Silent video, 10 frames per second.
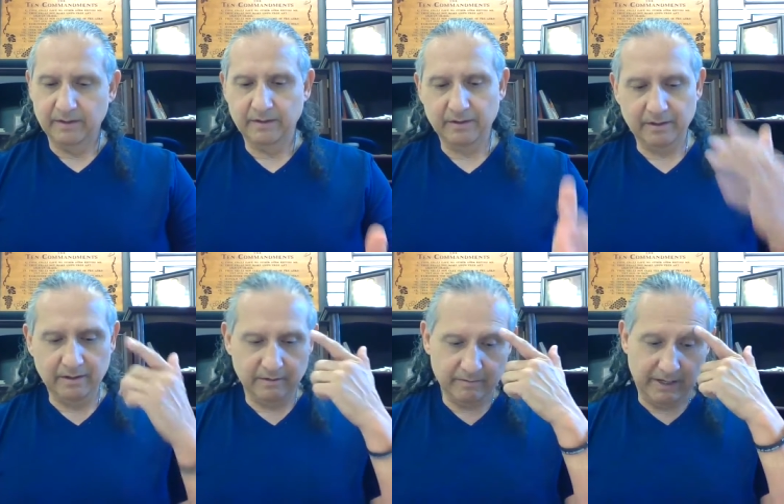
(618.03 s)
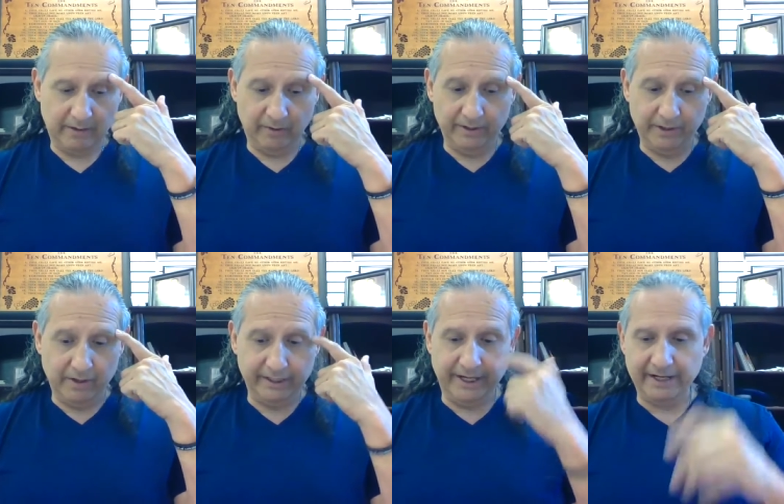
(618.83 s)
All right. Well,
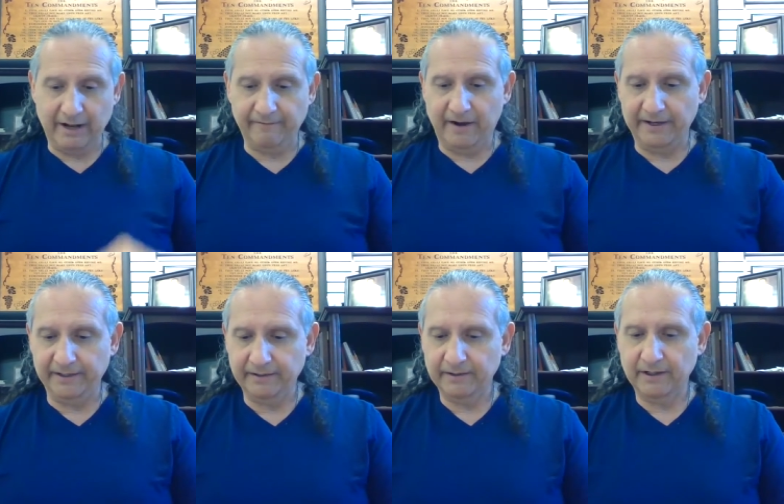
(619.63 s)
no, I cannot find it.